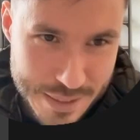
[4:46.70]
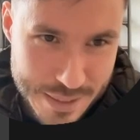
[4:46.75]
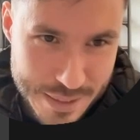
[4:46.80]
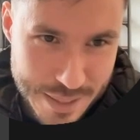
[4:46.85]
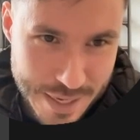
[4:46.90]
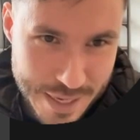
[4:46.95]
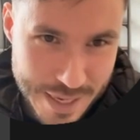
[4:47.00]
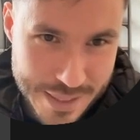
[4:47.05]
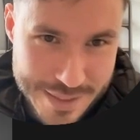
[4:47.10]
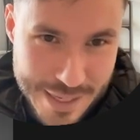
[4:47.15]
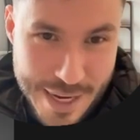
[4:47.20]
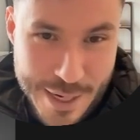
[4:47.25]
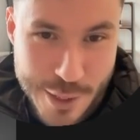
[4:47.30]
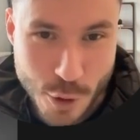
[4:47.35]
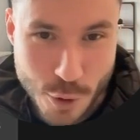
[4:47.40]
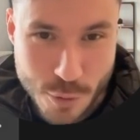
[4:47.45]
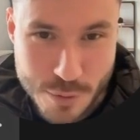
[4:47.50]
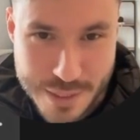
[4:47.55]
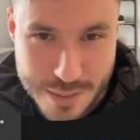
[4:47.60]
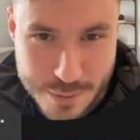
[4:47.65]
And I
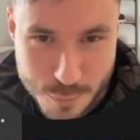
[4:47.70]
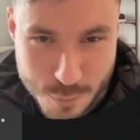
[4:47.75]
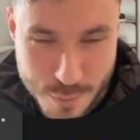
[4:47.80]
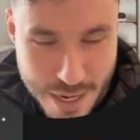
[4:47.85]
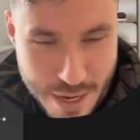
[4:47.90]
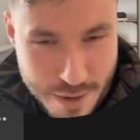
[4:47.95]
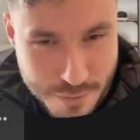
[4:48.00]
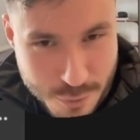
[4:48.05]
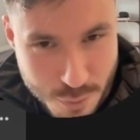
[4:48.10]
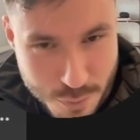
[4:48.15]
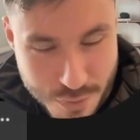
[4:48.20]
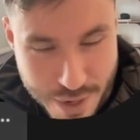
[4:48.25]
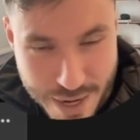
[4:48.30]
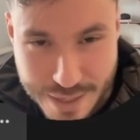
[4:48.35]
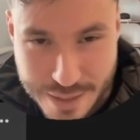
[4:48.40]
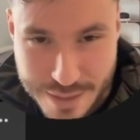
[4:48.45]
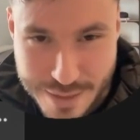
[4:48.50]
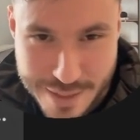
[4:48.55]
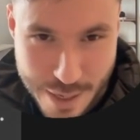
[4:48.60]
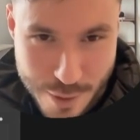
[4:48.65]
know that we have to
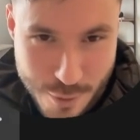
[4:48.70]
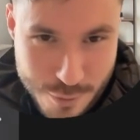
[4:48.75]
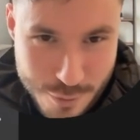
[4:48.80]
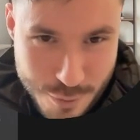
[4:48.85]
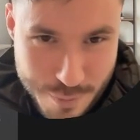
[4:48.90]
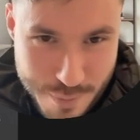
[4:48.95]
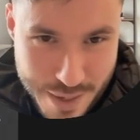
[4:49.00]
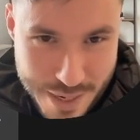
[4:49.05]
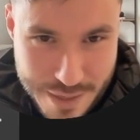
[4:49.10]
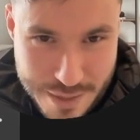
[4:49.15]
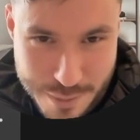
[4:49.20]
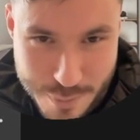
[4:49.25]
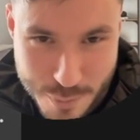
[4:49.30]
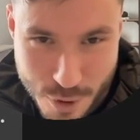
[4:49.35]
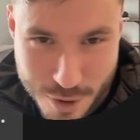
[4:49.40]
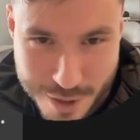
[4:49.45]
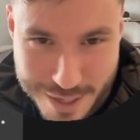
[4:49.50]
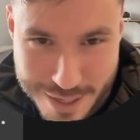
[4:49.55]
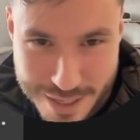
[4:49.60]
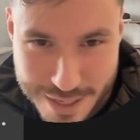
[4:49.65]
break it down to make it
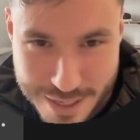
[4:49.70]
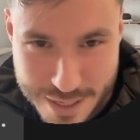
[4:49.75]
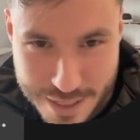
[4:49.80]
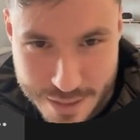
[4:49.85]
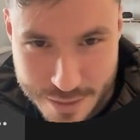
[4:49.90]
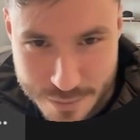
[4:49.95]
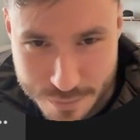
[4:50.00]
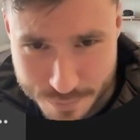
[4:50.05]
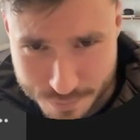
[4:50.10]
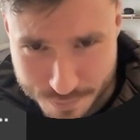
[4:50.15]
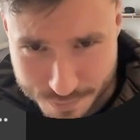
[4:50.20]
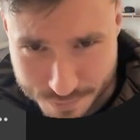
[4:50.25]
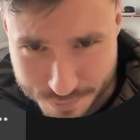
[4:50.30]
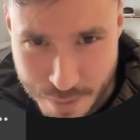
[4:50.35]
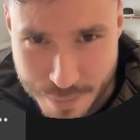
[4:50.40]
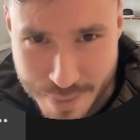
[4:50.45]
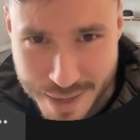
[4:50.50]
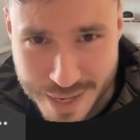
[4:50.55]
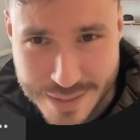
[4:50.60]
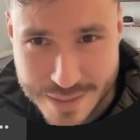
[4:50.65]
more clean.
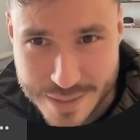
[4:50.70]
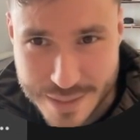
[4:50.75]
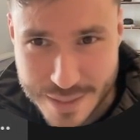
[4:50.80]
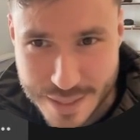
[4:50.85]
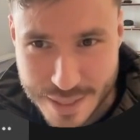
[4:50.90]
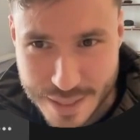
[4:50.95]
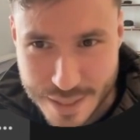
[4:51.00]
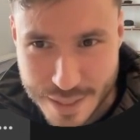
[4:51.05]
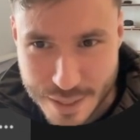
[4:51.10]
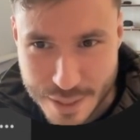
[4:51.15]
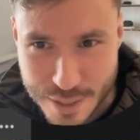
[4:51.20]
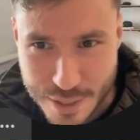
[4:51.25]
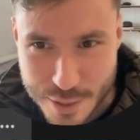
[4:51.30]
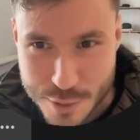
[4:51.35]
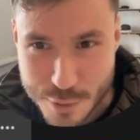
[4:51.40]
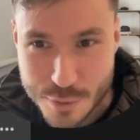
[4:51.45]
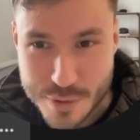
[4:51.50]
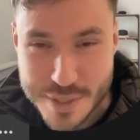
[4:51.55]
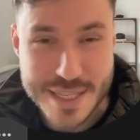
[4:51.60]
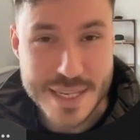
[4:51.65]
But
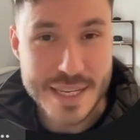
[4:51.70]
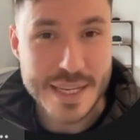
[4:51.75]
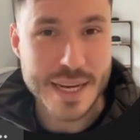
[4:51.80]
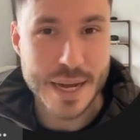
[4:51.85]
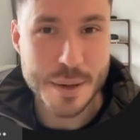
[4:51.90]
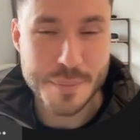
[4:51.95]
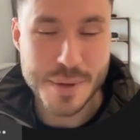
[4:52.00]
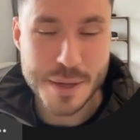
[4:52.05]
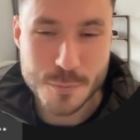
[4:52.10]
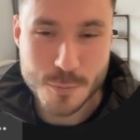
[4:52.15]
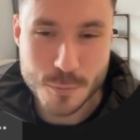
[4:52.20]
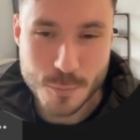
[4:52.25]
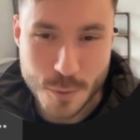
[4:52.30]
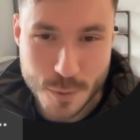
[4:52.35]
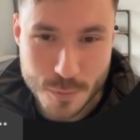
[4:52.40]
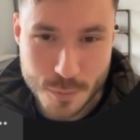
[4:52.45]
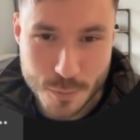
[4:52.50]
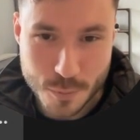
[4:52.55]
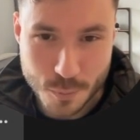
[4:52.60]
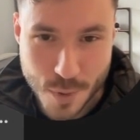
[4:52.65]
you see, I mean,
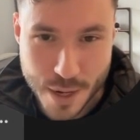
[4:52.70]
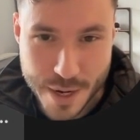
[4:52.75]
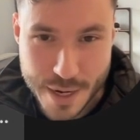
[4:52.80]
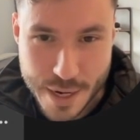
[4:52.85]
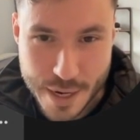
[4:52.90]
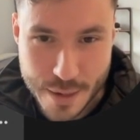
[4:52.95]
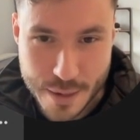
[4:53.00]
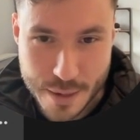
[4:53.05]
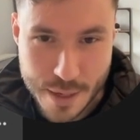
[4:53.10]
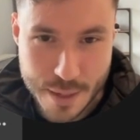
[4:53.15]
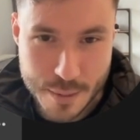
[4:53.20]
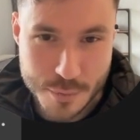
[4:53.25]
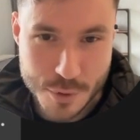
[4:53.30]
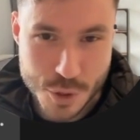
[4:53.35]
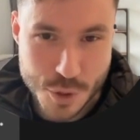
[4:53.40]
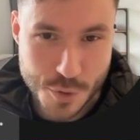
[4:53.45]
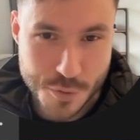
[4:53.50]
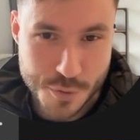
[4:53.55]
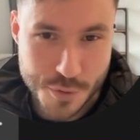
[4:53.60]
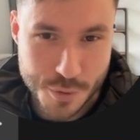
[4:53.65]
wh why I, am
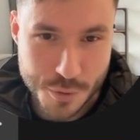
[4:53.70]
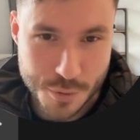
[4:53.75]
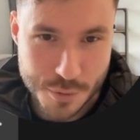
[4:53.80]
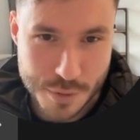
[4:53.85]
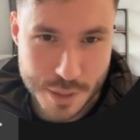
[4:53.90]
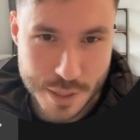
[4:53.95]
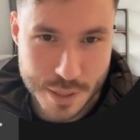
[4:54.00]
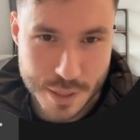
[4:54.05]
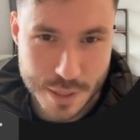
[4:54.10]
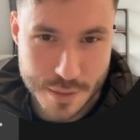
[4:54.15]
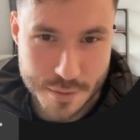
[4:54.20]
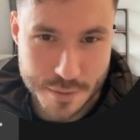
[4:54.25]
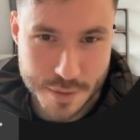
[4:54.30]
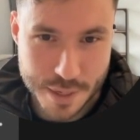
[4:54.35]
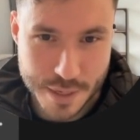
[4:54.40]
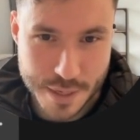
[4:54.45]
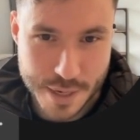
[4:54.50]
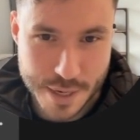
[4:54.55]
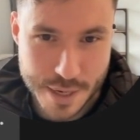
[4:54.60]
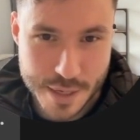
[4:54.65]
showing you uh,
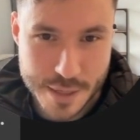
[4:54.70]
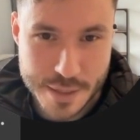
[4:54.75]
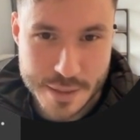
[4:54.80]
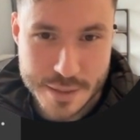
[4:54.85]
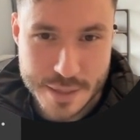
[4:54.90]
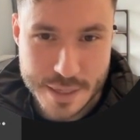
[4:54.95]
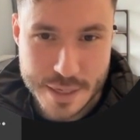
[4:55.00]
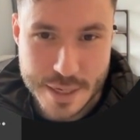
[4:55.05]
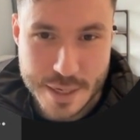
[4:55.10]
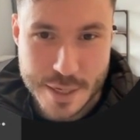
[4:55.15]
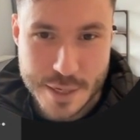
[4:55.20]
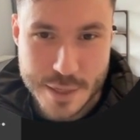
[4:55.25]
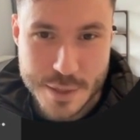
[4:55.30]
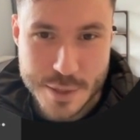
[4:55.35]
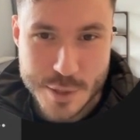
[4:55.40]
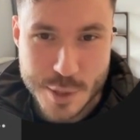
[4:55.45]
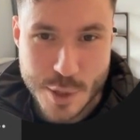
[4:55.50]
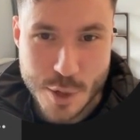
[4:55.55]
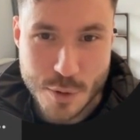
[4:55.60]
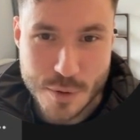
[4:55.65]
that here,
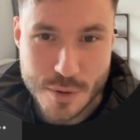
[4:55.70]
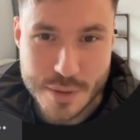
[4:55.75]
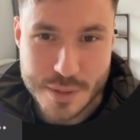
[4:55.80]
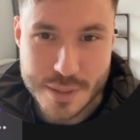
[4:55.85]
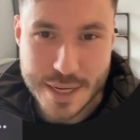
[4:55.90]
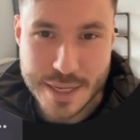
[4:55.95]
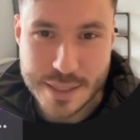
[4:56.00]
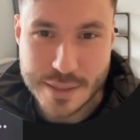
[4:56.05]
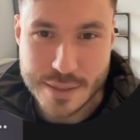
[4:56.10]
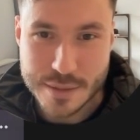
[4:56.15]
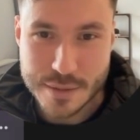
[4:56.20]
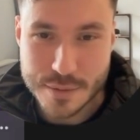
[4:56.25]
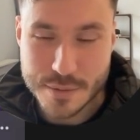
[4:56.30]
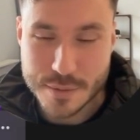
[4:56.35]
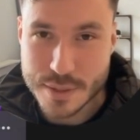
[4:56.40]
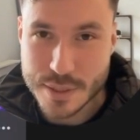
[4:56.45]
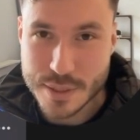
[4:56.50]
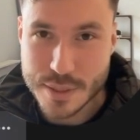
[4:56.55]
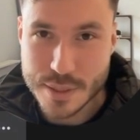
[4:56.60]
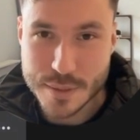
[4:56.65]
so that
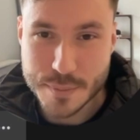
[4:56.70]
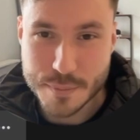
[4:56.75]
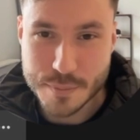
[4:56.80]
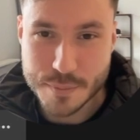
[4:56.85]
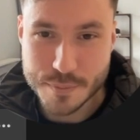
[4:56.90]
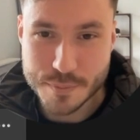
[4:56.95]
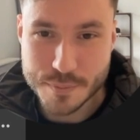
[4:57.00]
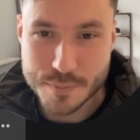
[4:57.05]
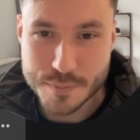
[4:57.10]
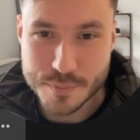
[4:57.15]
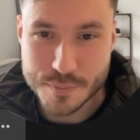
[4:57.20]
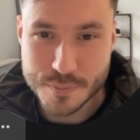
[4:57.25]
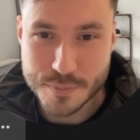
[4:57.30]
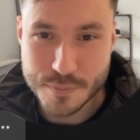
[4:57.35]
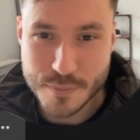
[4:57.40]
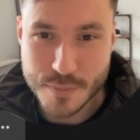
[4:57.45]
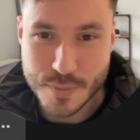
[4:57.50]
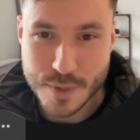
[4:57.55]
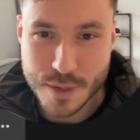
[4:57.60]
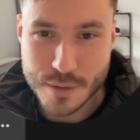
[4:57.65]
the
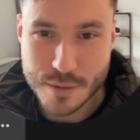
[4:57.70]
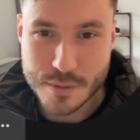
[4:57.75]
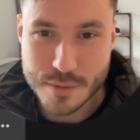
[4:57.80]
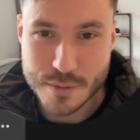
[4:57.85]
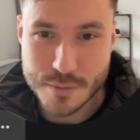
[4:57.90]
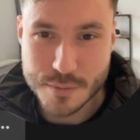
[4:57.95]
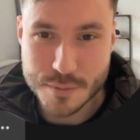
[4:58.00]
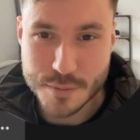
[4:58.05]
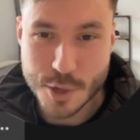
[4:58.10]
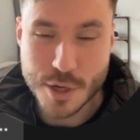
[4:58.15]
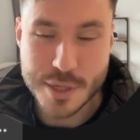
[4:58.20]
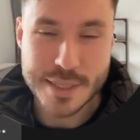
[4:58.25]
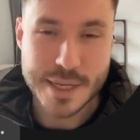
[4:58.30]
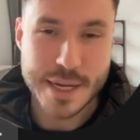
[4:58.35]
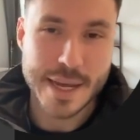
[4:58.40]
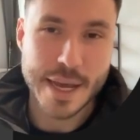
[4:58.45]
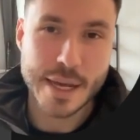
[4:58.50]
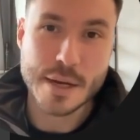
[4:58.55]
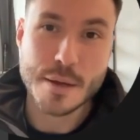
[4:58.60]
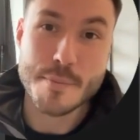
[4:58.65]
because
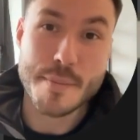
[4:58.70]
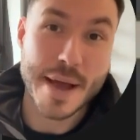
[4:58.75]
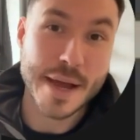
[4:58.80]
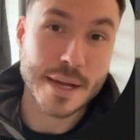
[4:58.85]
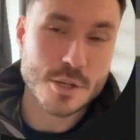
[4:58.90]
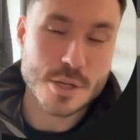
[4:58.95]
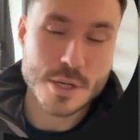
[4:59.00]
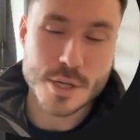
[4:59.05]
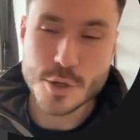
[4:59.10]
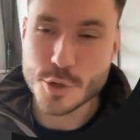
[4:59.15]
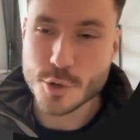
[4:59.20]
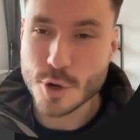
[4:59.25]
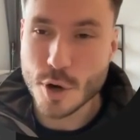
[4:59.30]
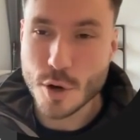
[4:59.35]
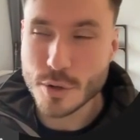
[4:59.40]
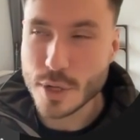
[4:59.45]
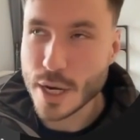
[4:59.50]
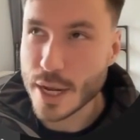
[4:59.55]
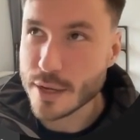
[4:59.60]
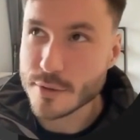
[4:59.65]
I can imagine, you
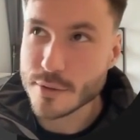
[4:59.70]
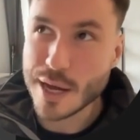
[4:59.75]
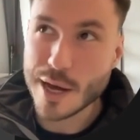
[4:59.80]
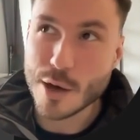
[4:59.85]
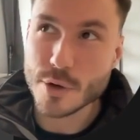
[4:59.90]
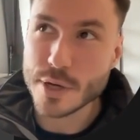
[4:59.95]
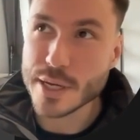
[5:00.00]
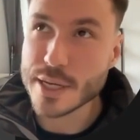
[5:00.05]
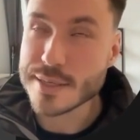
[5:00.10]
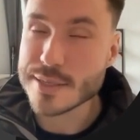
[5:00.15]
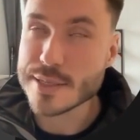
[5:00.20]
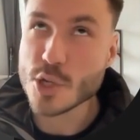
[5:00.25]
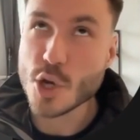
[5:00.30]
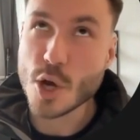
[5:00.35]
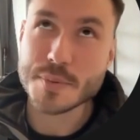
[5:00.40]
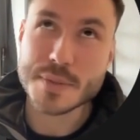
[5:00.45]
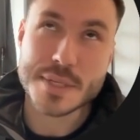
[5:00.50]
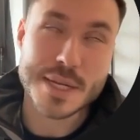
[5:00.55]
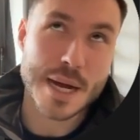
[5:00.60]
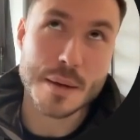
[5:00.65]
know, like now
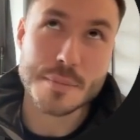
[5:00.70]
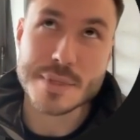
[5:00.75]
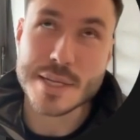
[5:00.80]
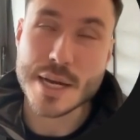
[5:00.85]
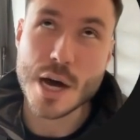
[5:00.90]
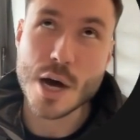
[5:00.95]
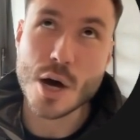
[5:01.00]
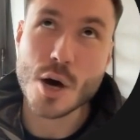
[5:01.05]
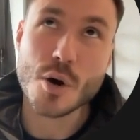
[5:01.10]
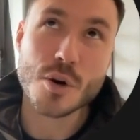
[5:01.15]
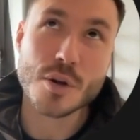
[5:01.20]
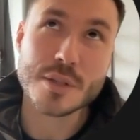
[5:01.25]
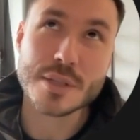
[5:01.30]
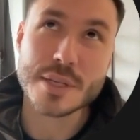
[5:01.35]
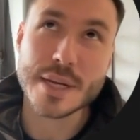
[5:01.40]
xNURBS comes out